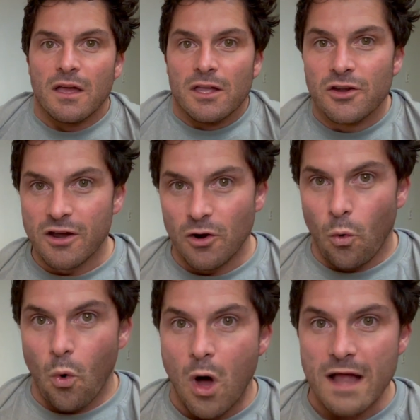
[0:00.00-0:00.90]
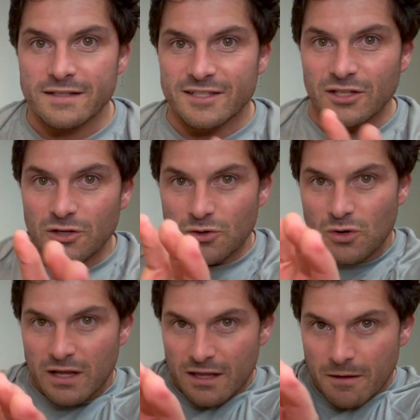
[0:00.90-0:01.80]
you're going to want
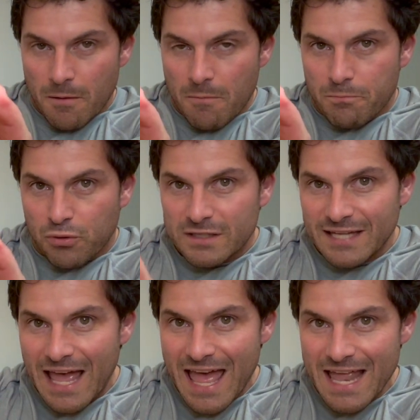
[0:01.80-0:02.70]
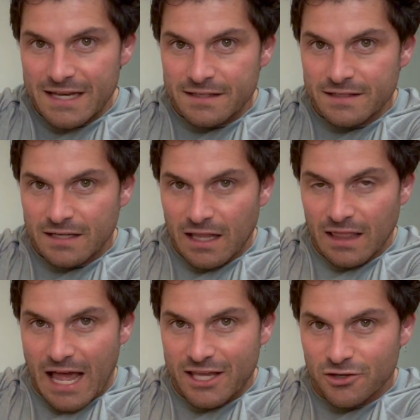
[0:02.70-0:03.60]
to pretend
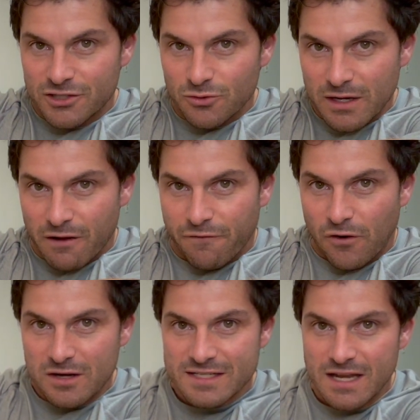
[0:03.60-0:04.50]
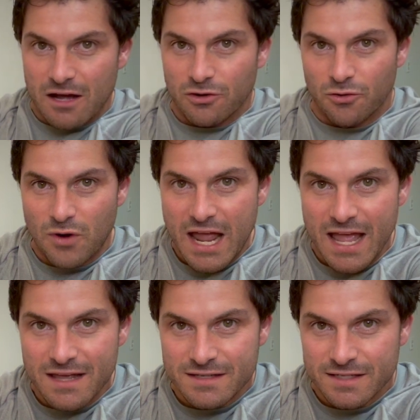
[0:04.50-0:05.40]
like you're doing a first knuckle
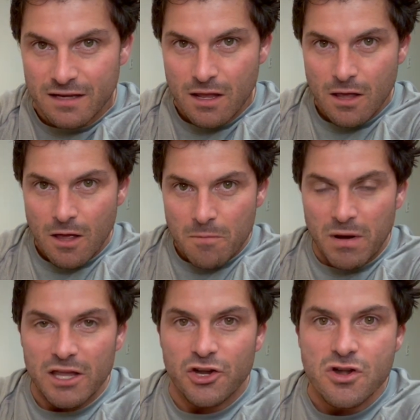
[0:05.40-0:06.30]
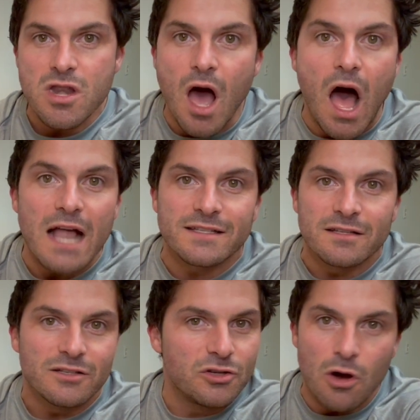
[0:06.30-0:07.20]
raise, but you're
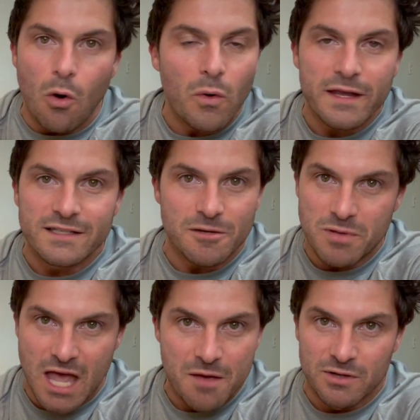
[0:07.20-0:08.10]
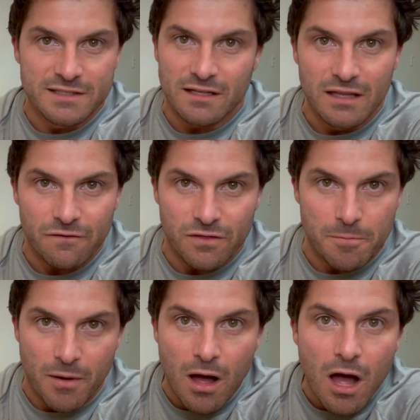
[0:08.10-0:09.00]
not going to be able to lift the
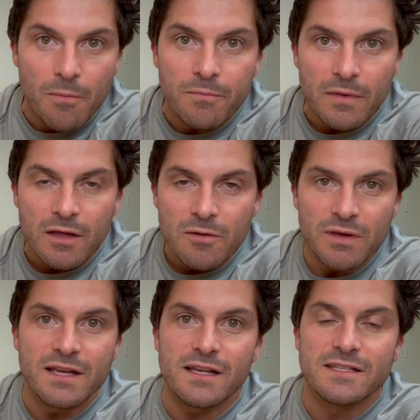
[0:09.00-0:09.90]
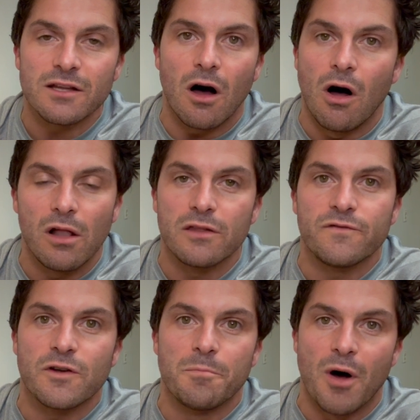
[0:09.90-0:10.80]
palm because all
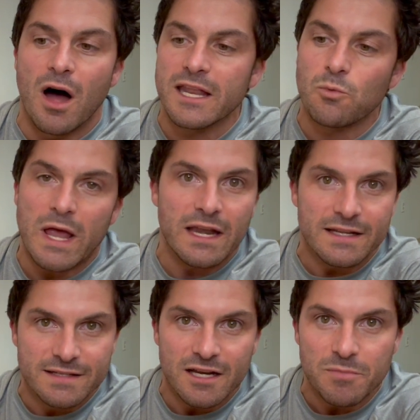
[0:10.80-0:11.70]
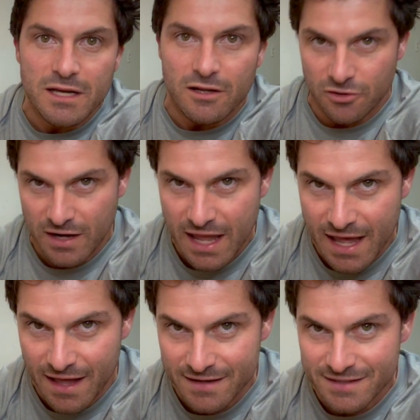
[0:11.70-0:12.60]
of your body weight is going to be on your
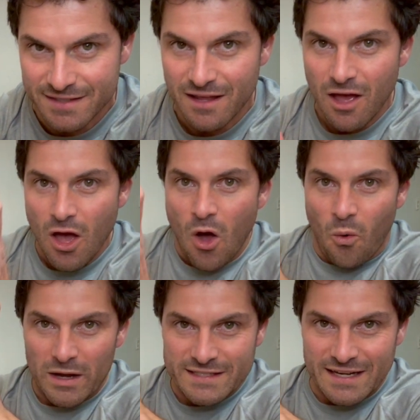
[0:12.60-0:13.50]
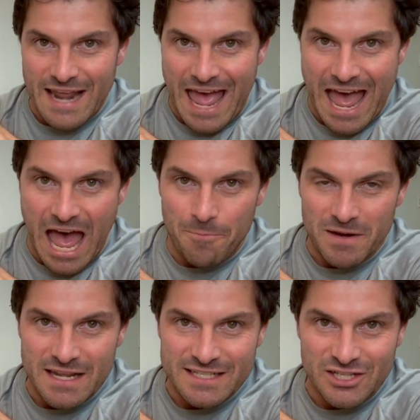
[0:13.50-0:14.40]
hands. What's going to
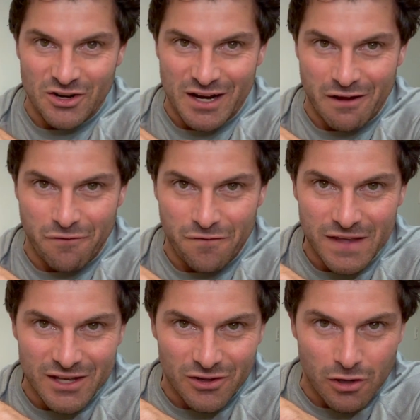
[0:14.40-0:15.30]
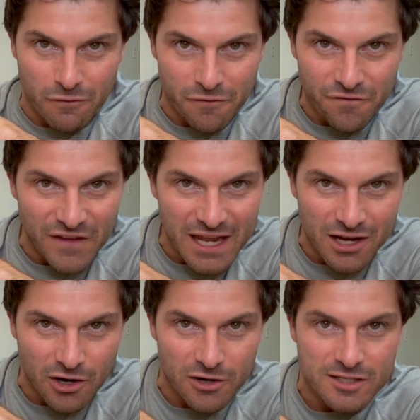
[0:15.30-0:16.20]
happen is you're going to feel your
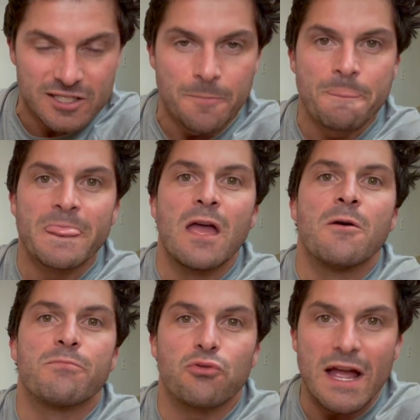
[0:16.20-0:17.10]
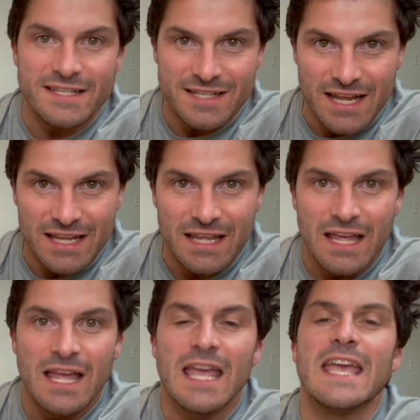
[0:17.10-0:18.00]
fingers pressing
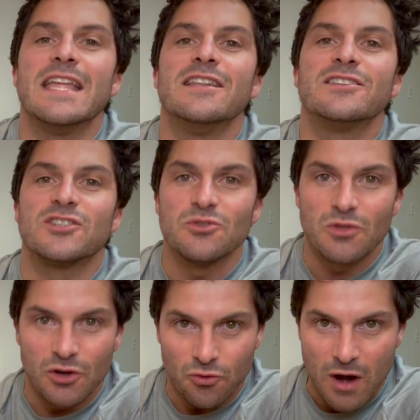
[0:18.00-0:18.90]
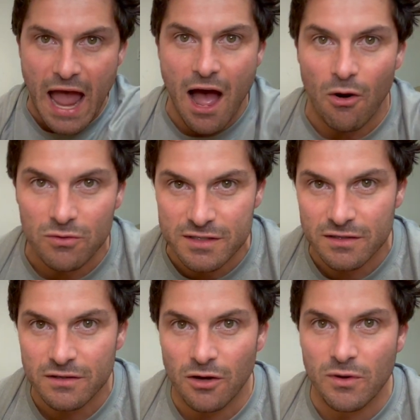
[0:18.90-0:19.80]
into the ground,
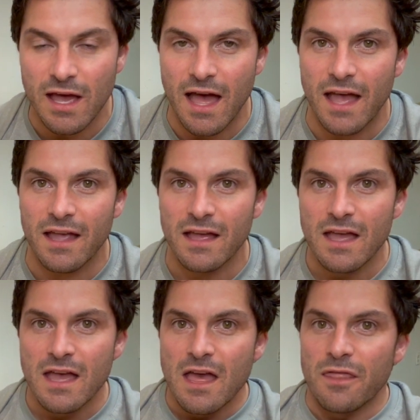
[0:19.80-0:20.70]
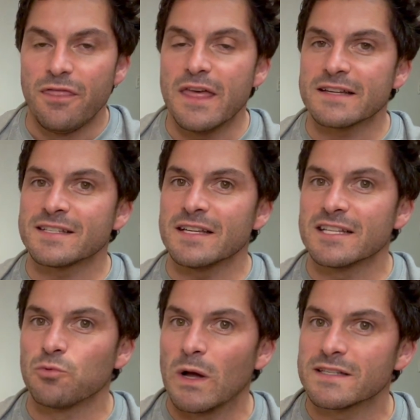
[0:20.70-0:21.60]
okay? This
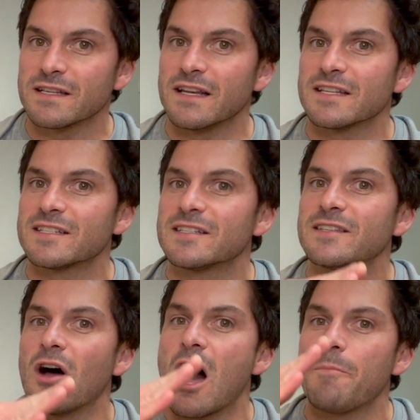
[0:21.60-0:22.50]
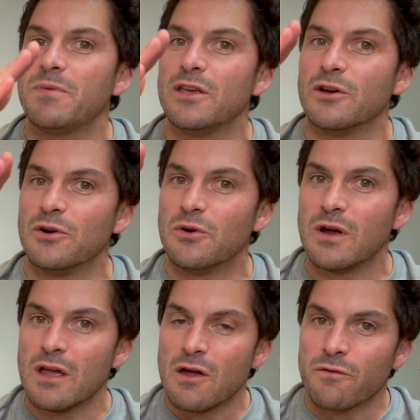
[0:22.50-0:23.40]
is what's going to stop you
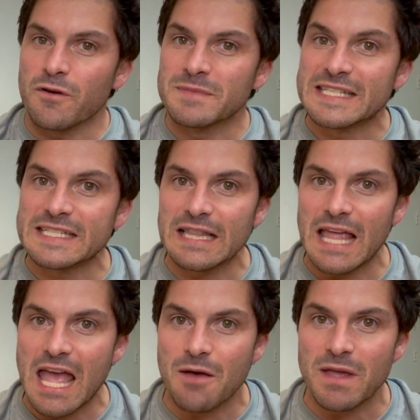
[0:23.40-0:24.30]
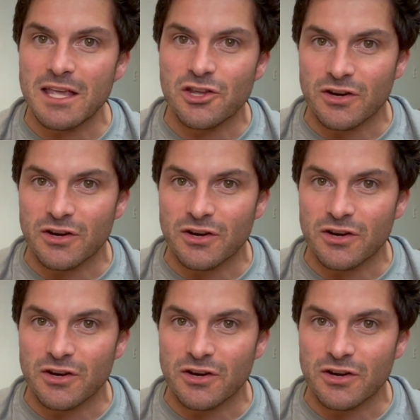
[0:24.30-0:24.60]
from slamming your